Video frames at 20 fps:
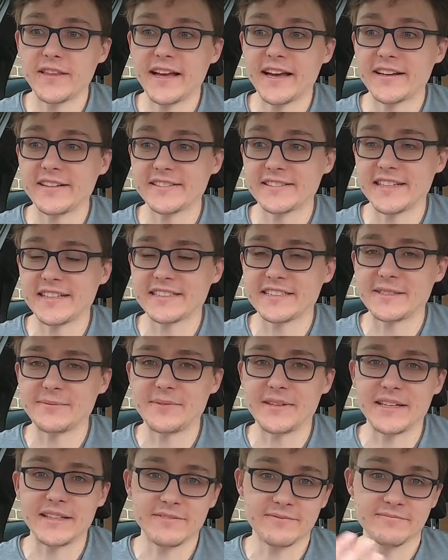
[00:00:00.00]
that has actually
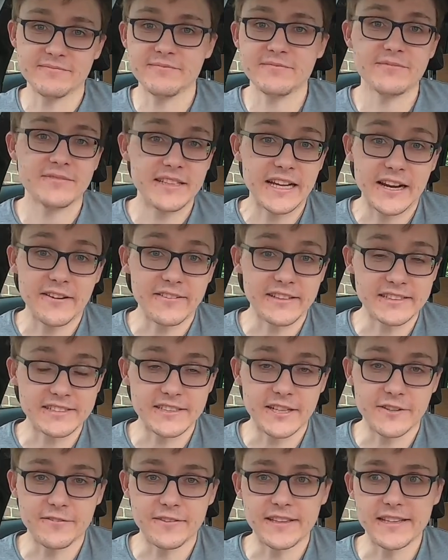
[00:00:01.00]
been carrying
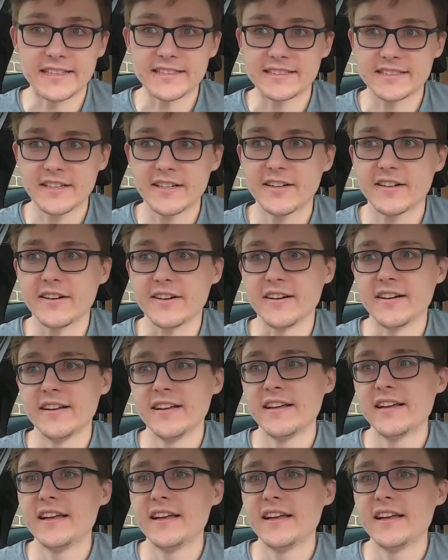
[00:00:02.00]
stuff in this car.